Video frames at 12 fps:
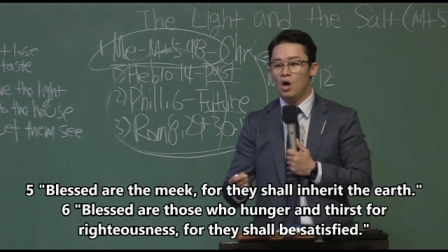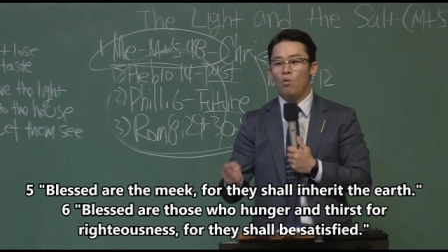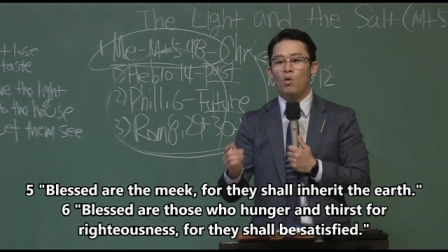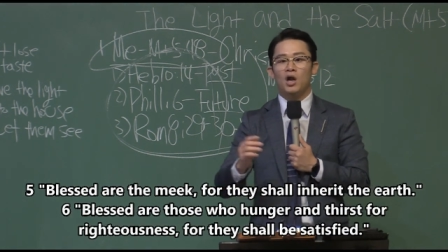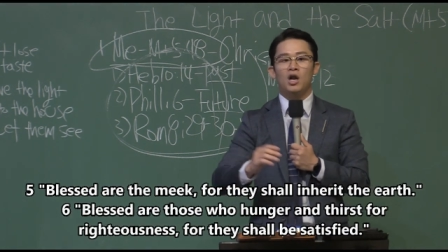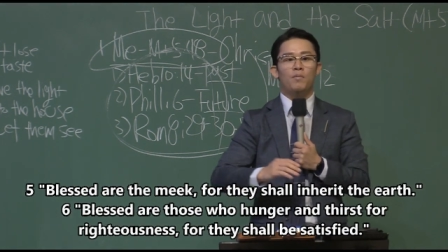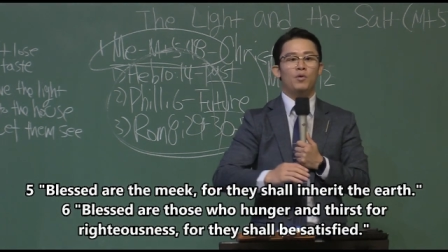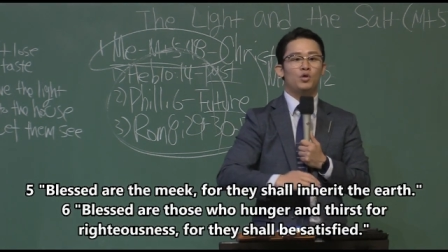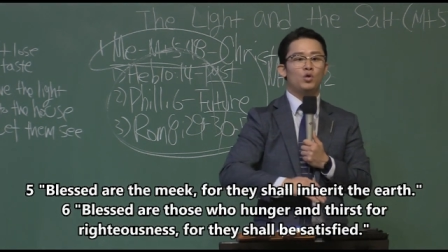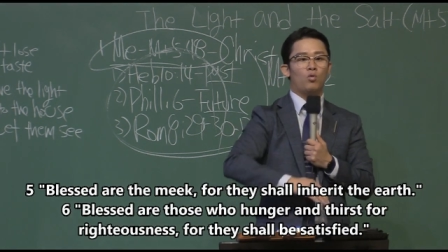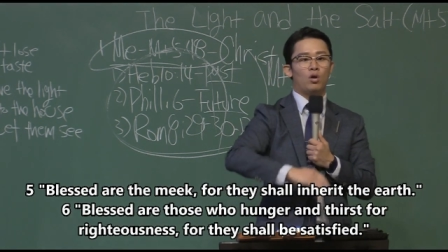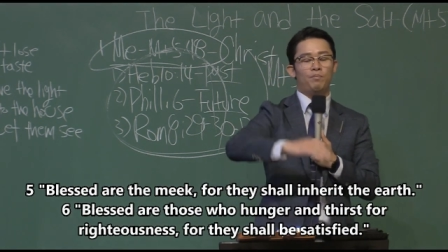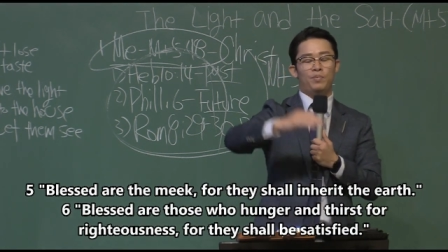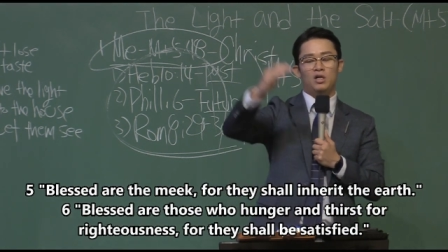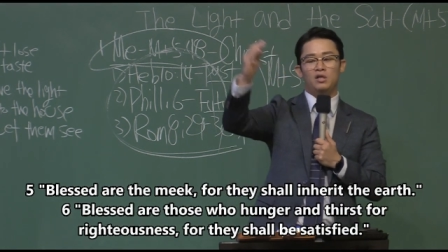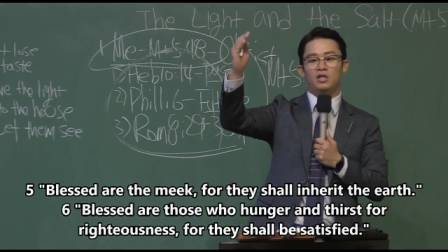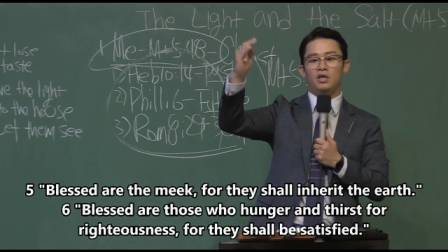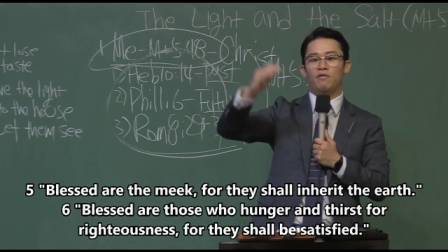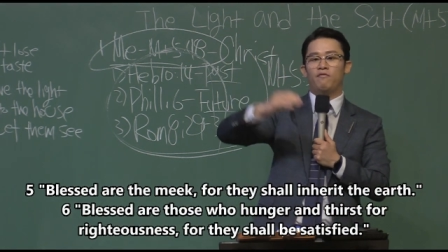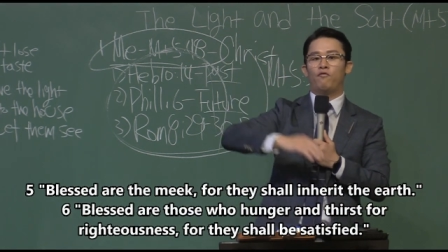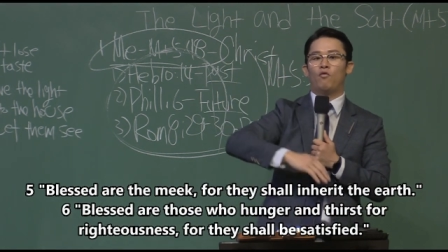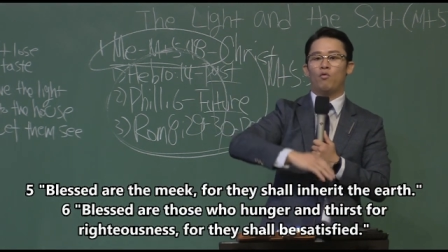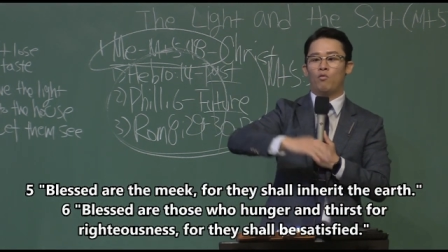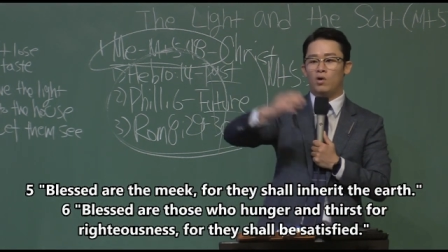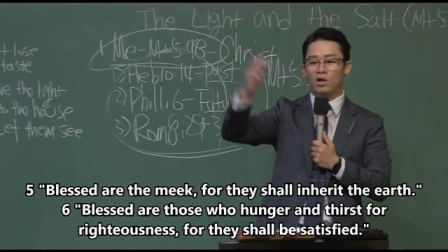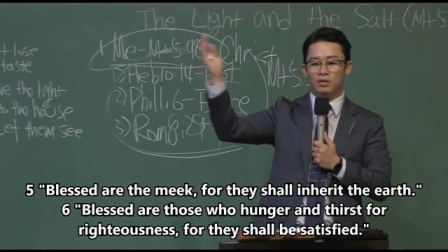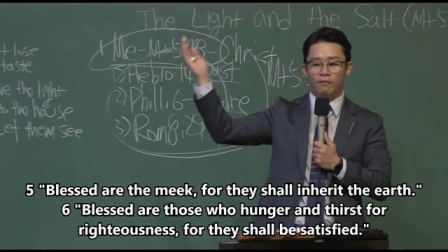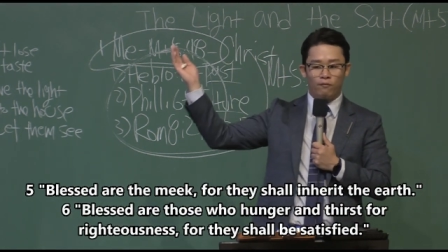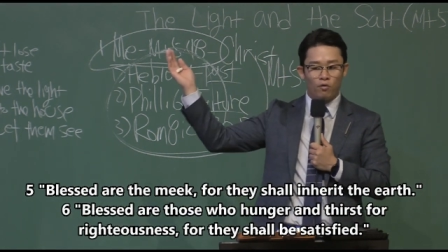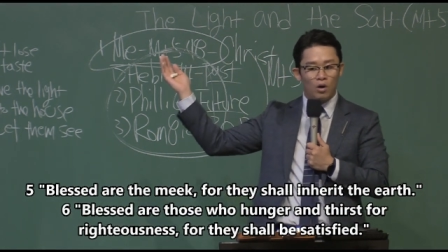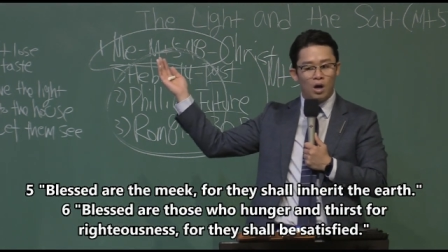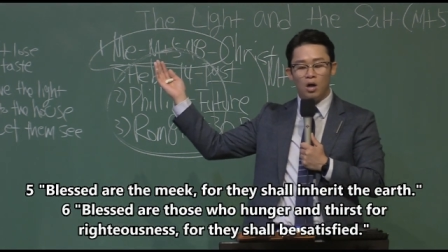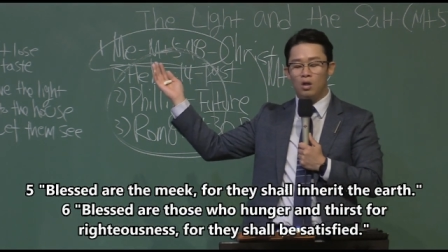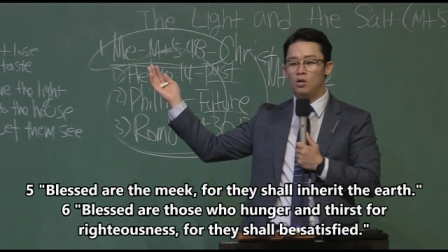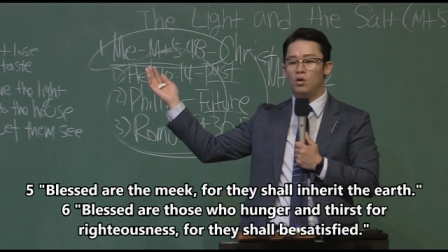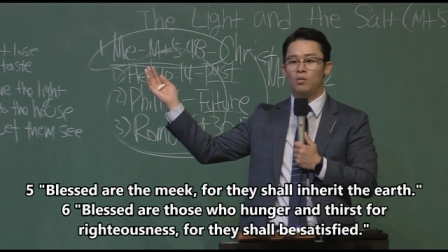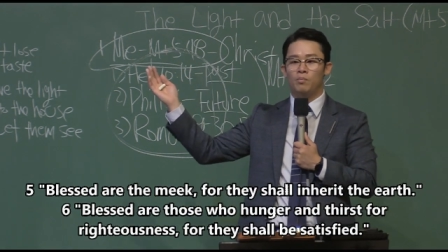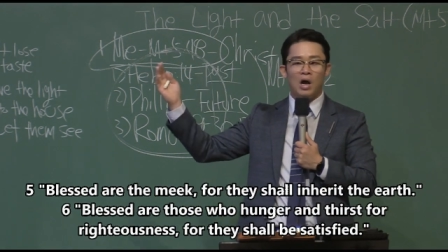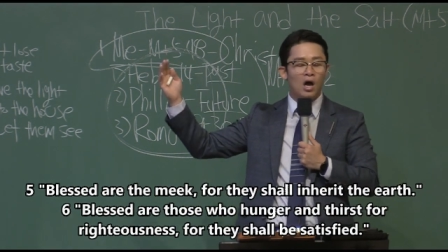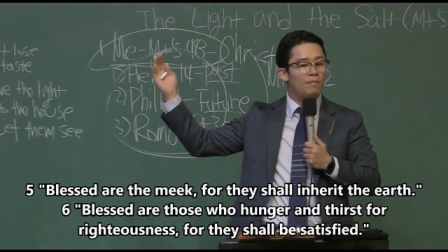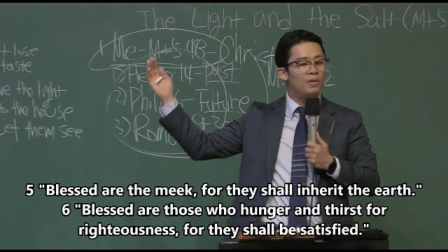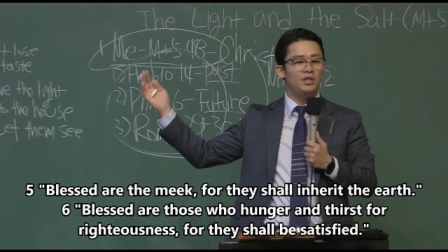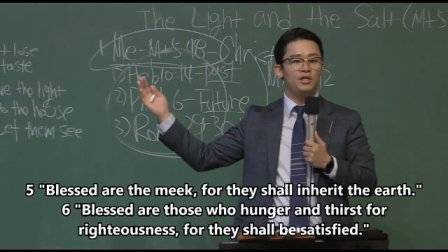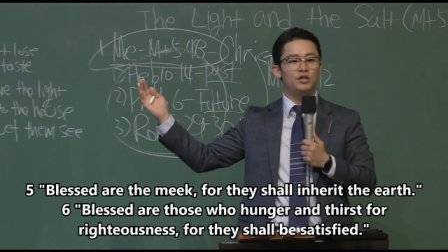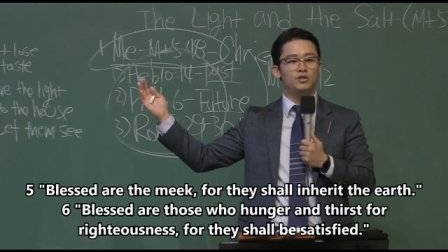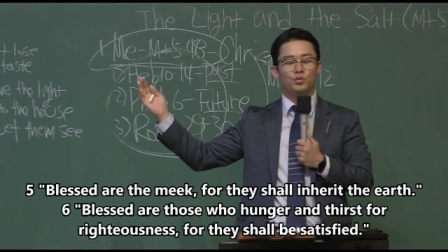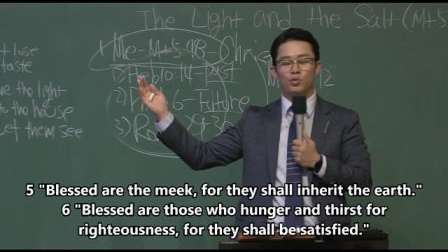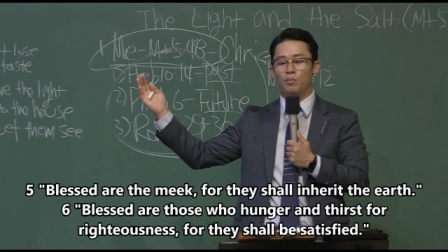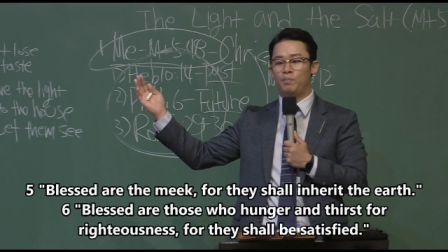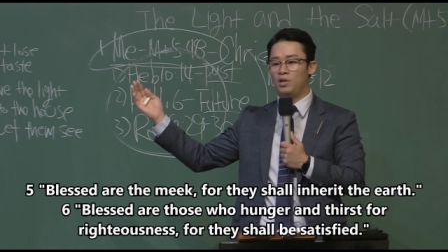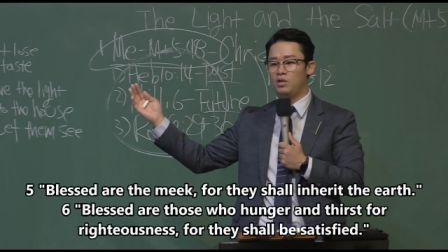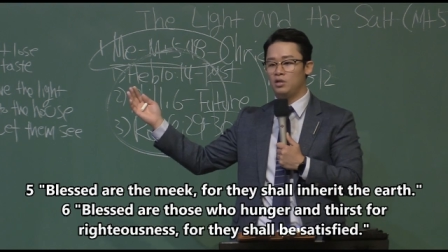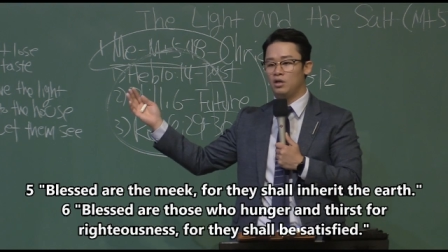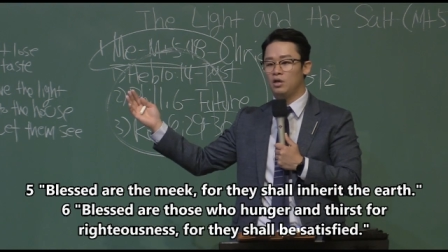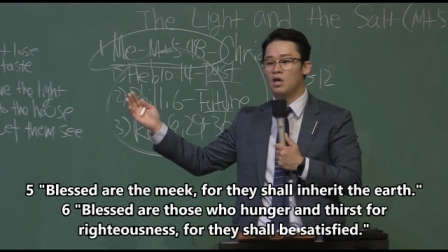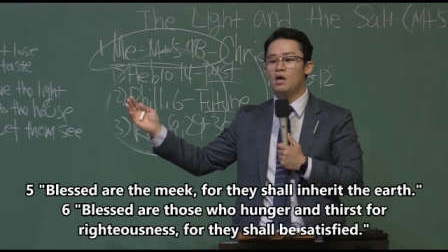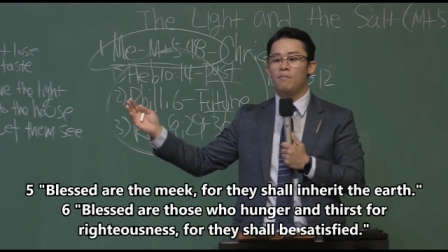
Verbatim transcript: Whatever you were building for what, for how long, how many years you were building,